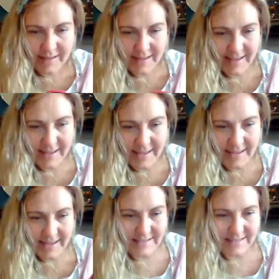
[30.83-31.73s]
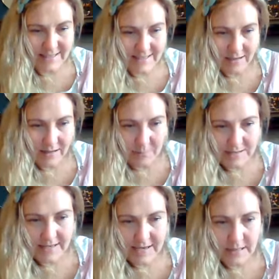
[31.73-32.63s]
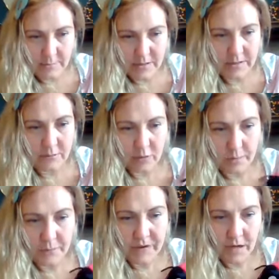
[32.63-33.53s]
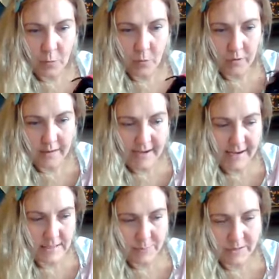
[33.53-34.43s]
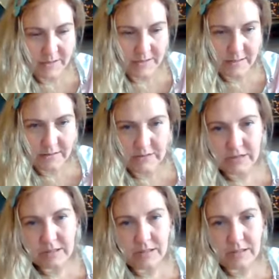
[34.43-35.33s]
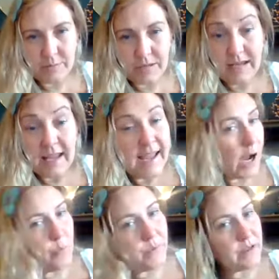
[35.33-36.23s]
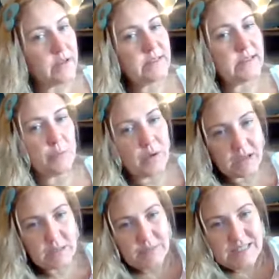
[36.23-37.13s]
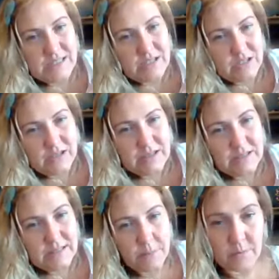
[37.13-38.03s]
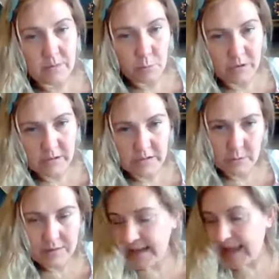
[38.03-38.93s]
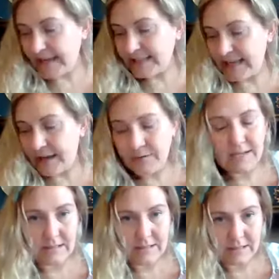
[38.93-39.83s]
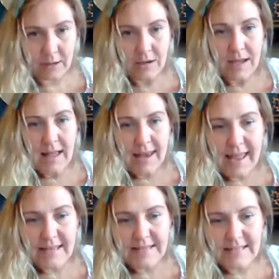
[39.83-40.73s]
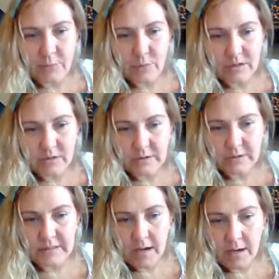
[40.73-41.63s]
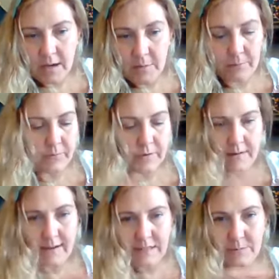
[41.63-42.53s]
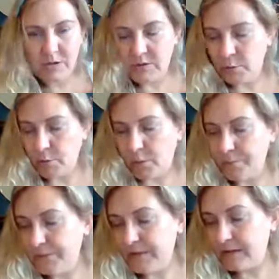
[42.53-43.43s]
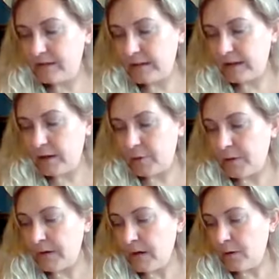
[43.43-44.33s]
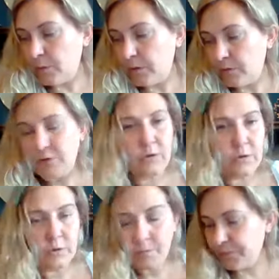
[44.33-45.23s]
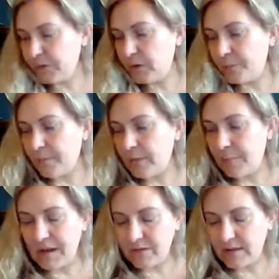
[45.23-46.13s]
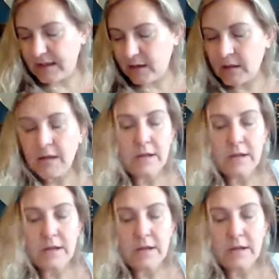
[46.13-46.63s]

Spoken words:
It's little Miss Ladybird from What the Ladybird Heard. She's going to be helping us and we're going to be teaching her some words with the A sound in. So let's see if we can do some ladybird talk. So we'll do, let me have a think.